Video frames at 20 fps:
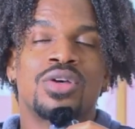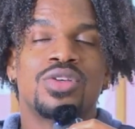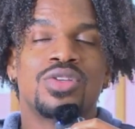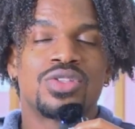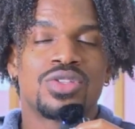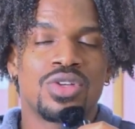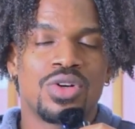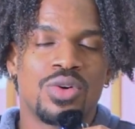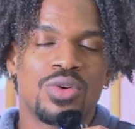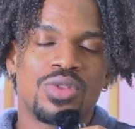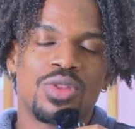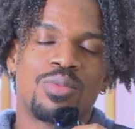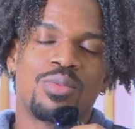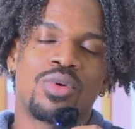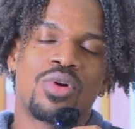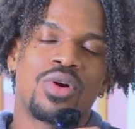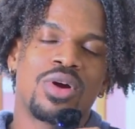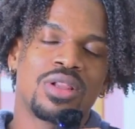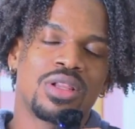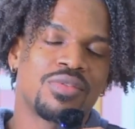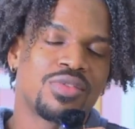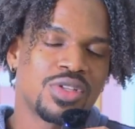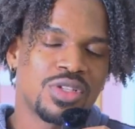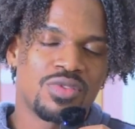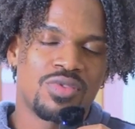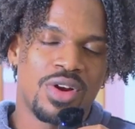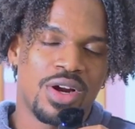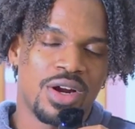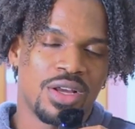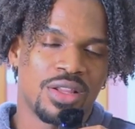So, the moral of
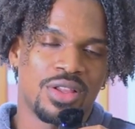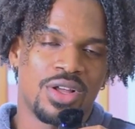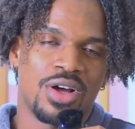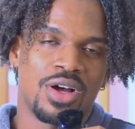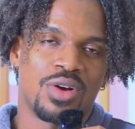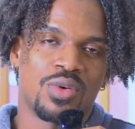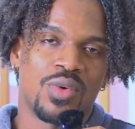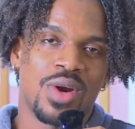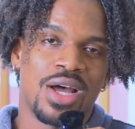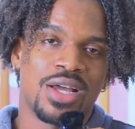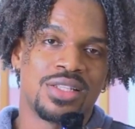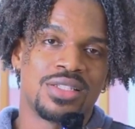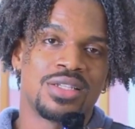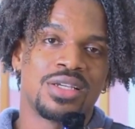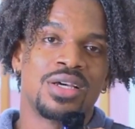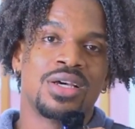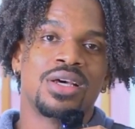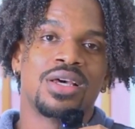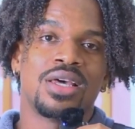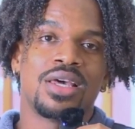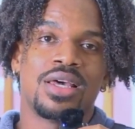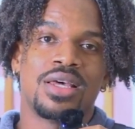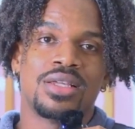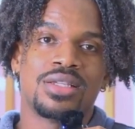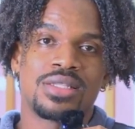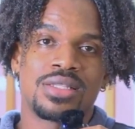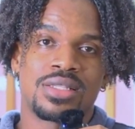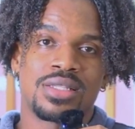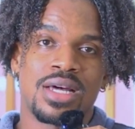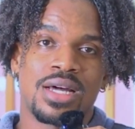this very long rant
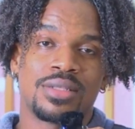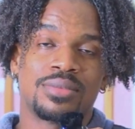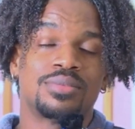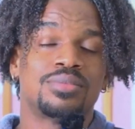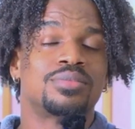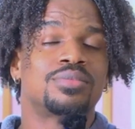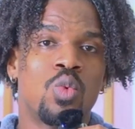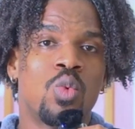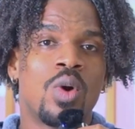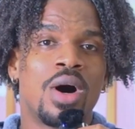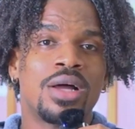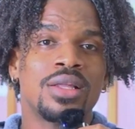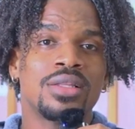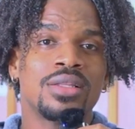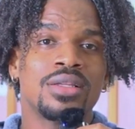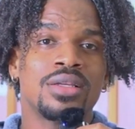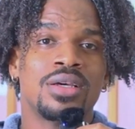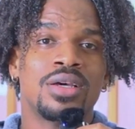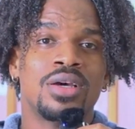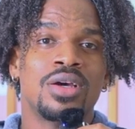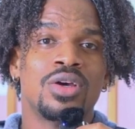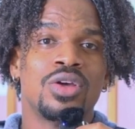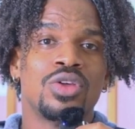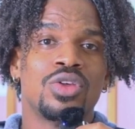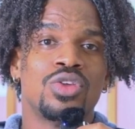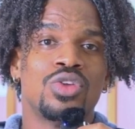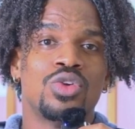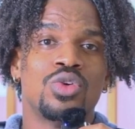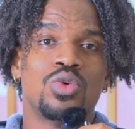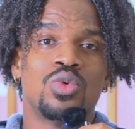is that one,
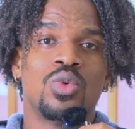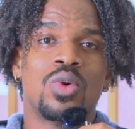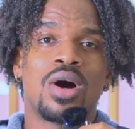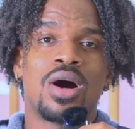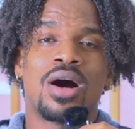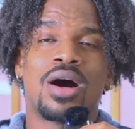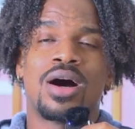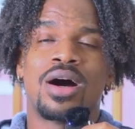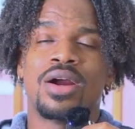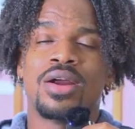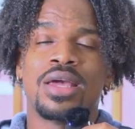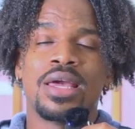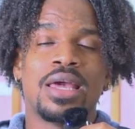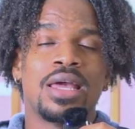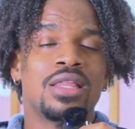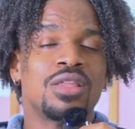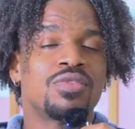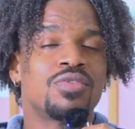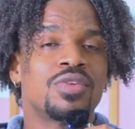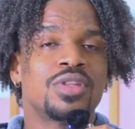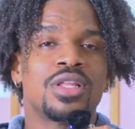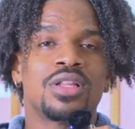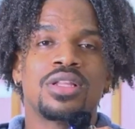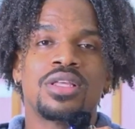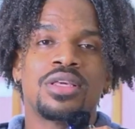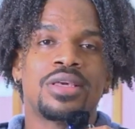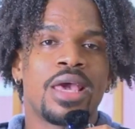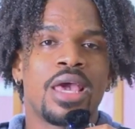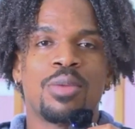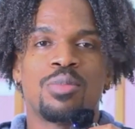you are
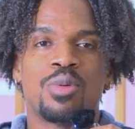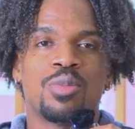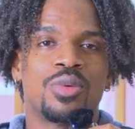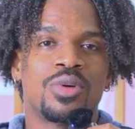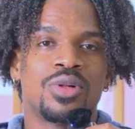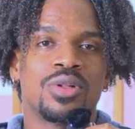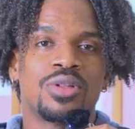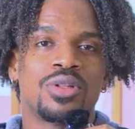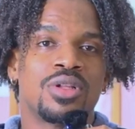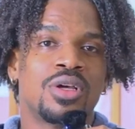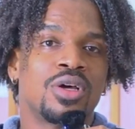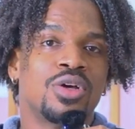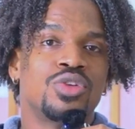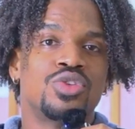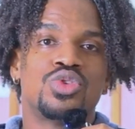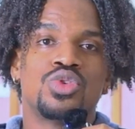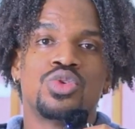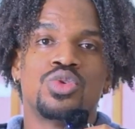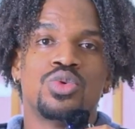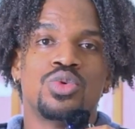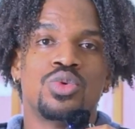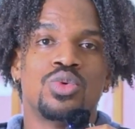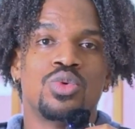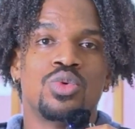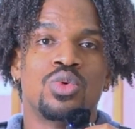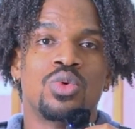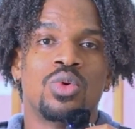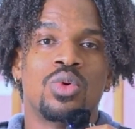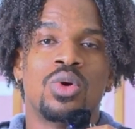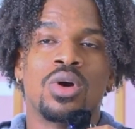infinitely capable
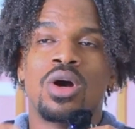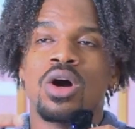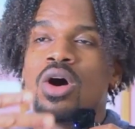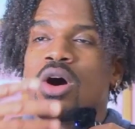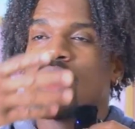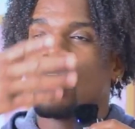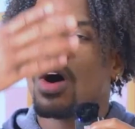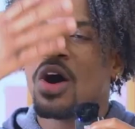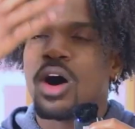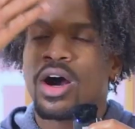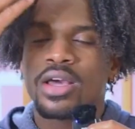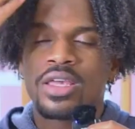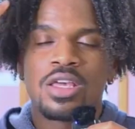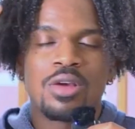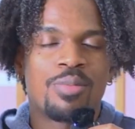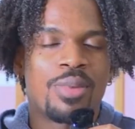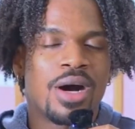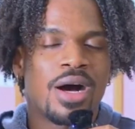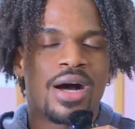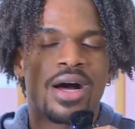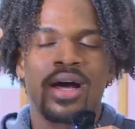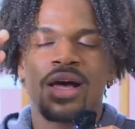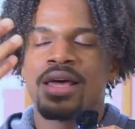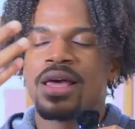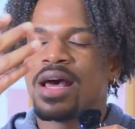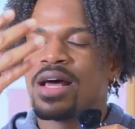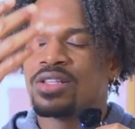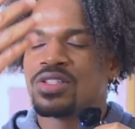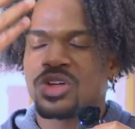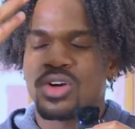to occupy
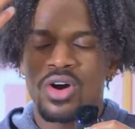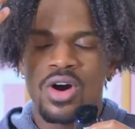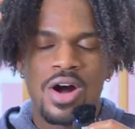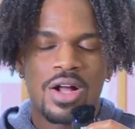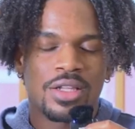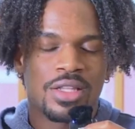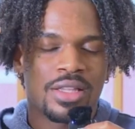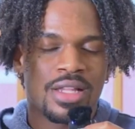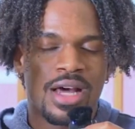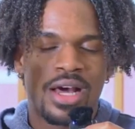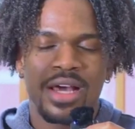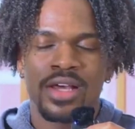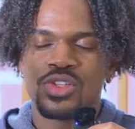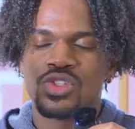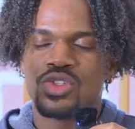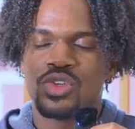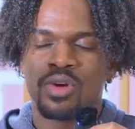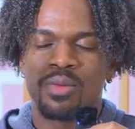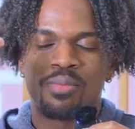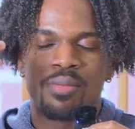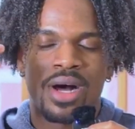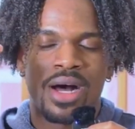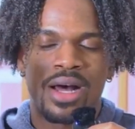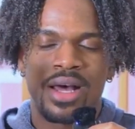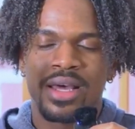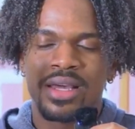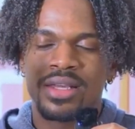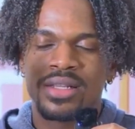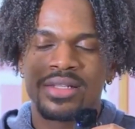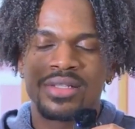and colonize your
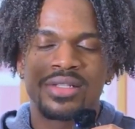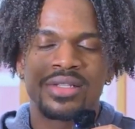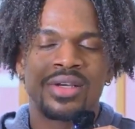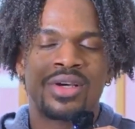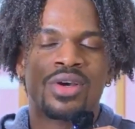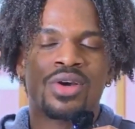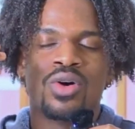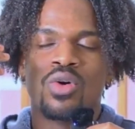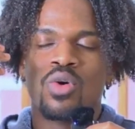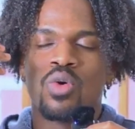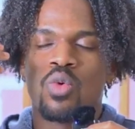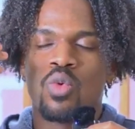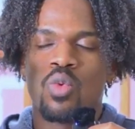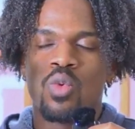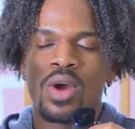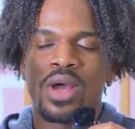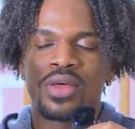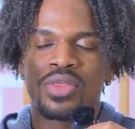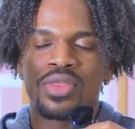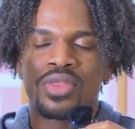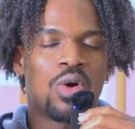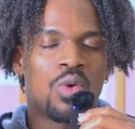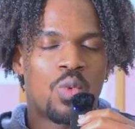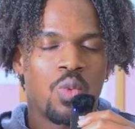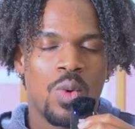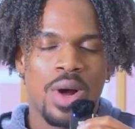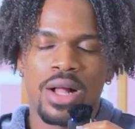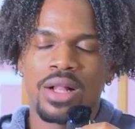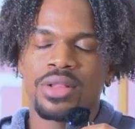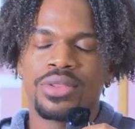mind with a
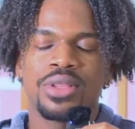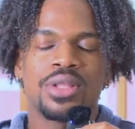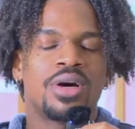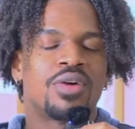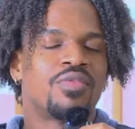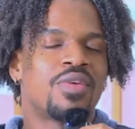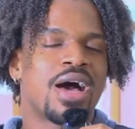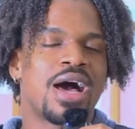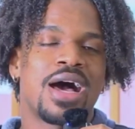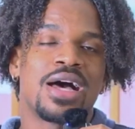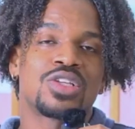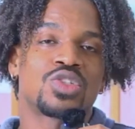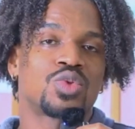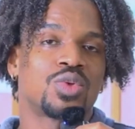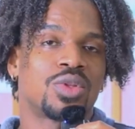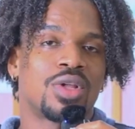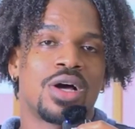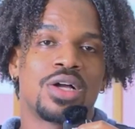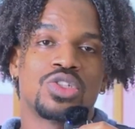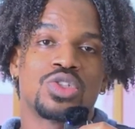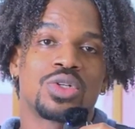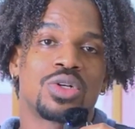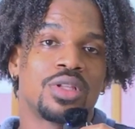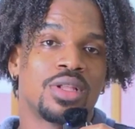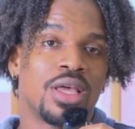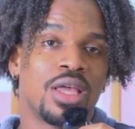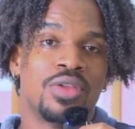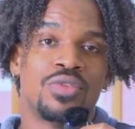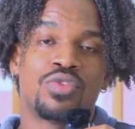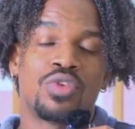wealth of
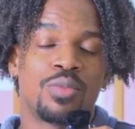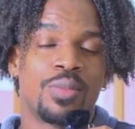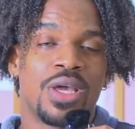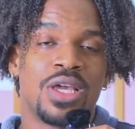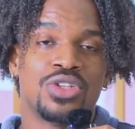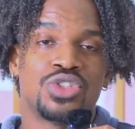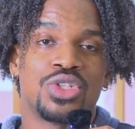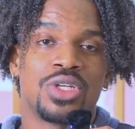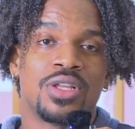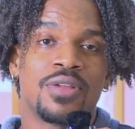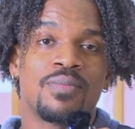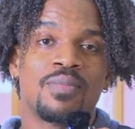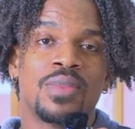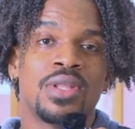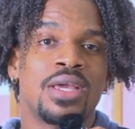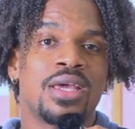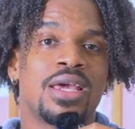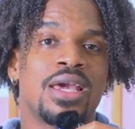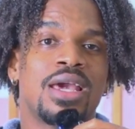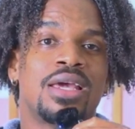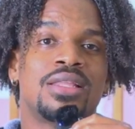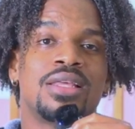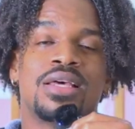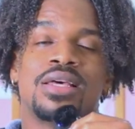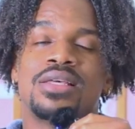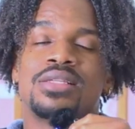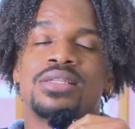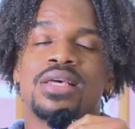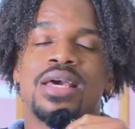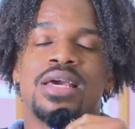astrological information. It
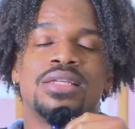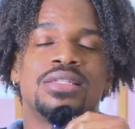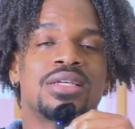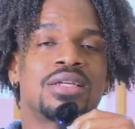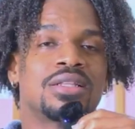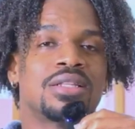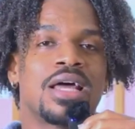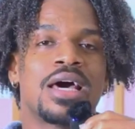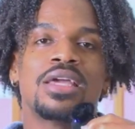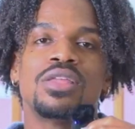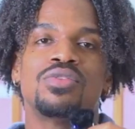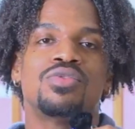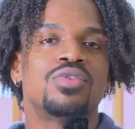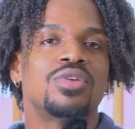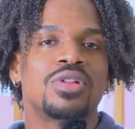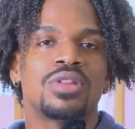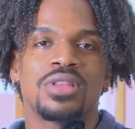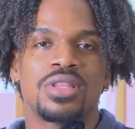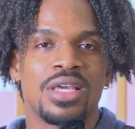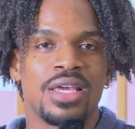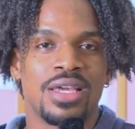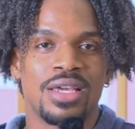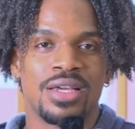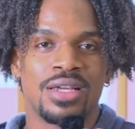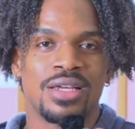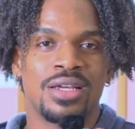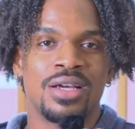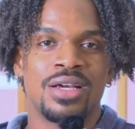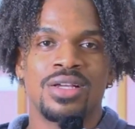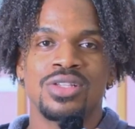is a delightful
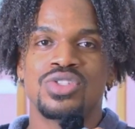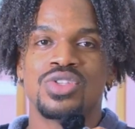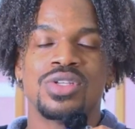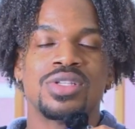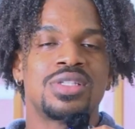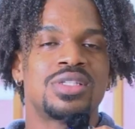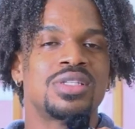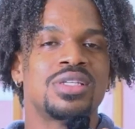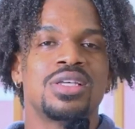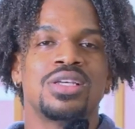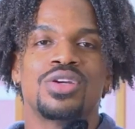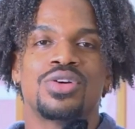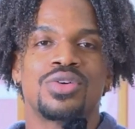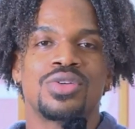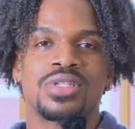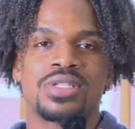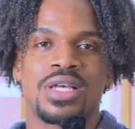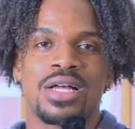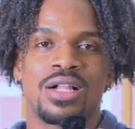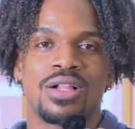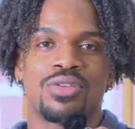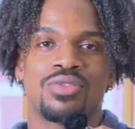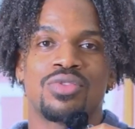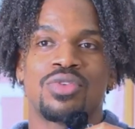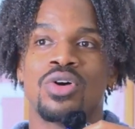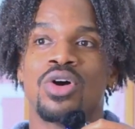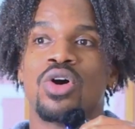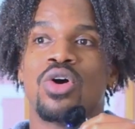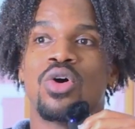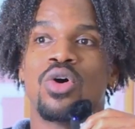thing to see
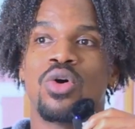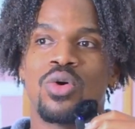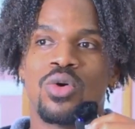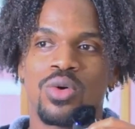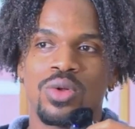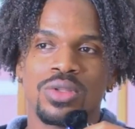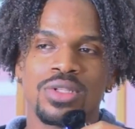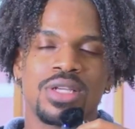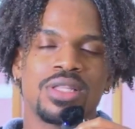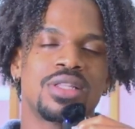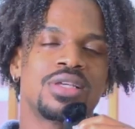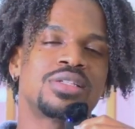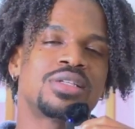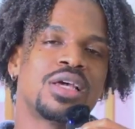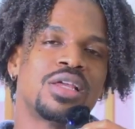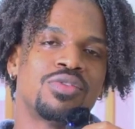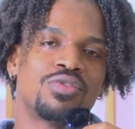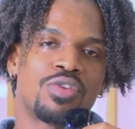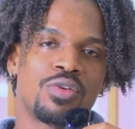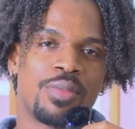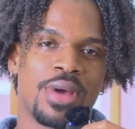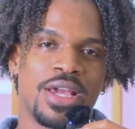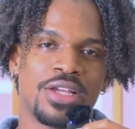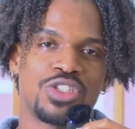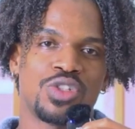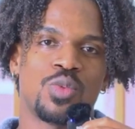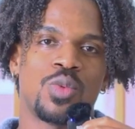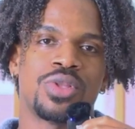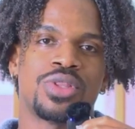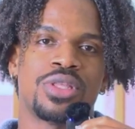yourself holding this
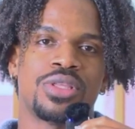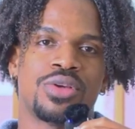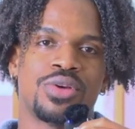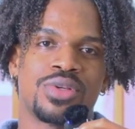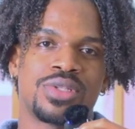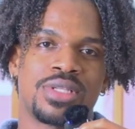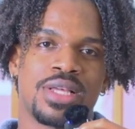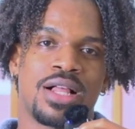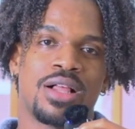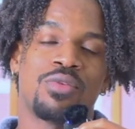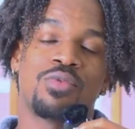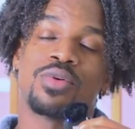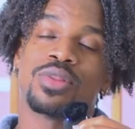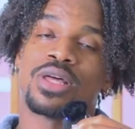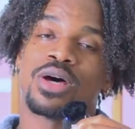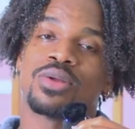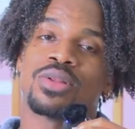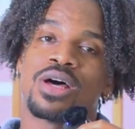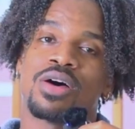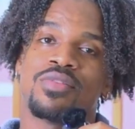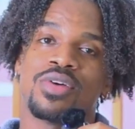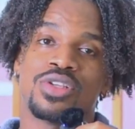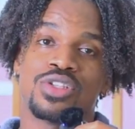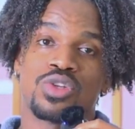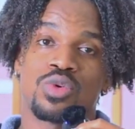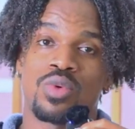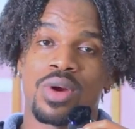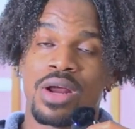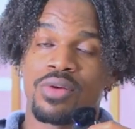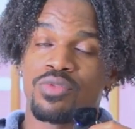information within yourself without having
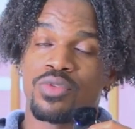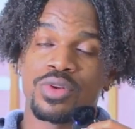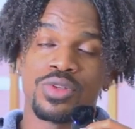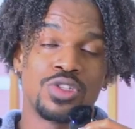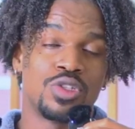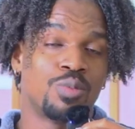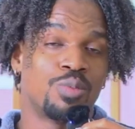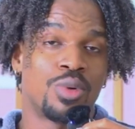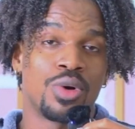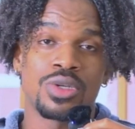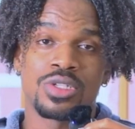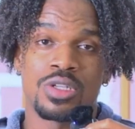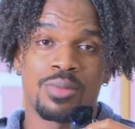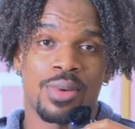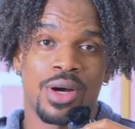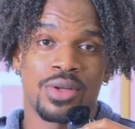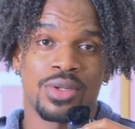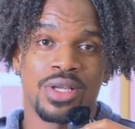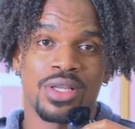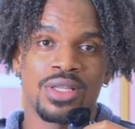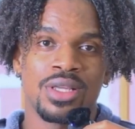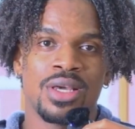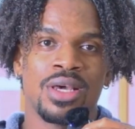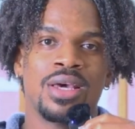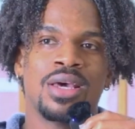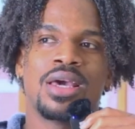to reference books about it.